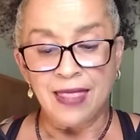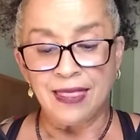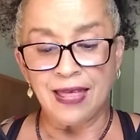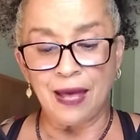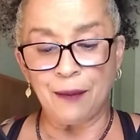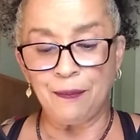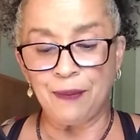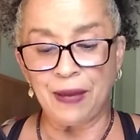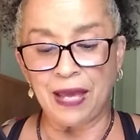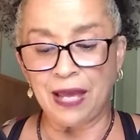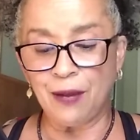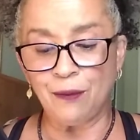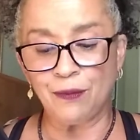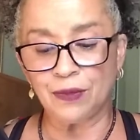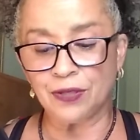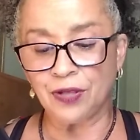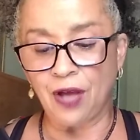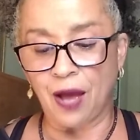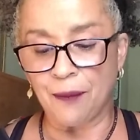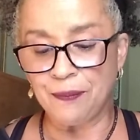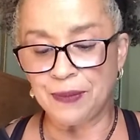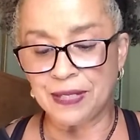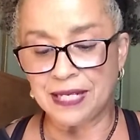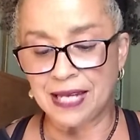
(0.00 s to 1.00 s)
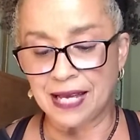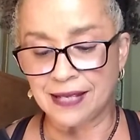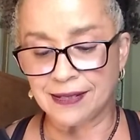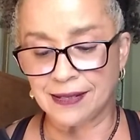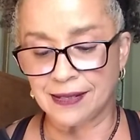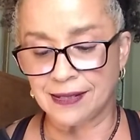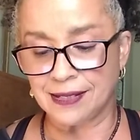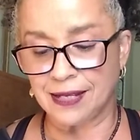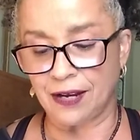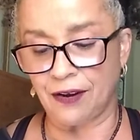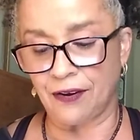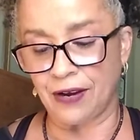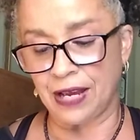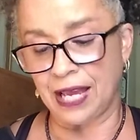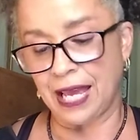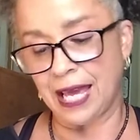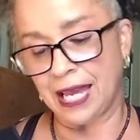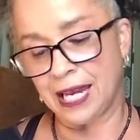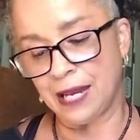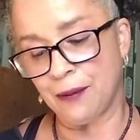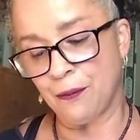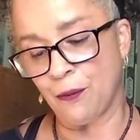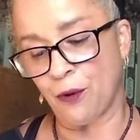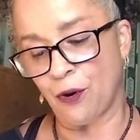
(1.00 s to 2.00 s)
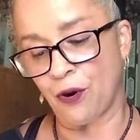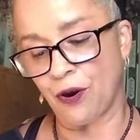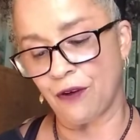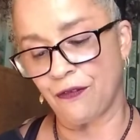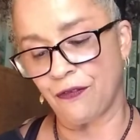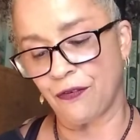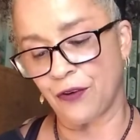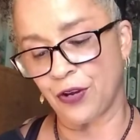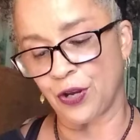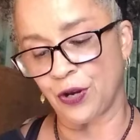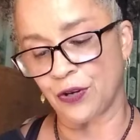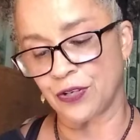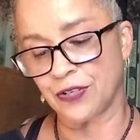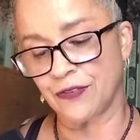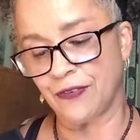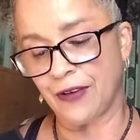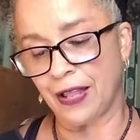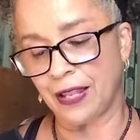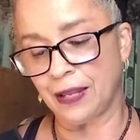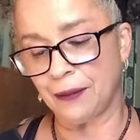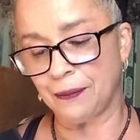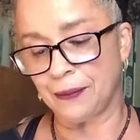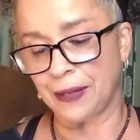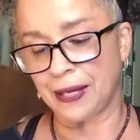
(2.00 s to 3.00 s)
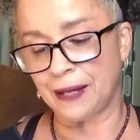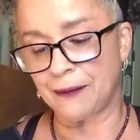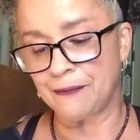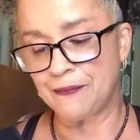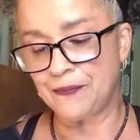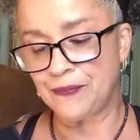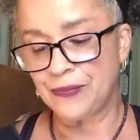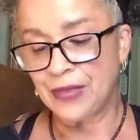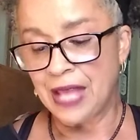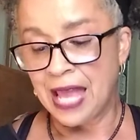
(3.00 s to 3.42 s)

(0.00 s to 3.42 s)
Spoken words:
that pain will not be necessary anymore for your development.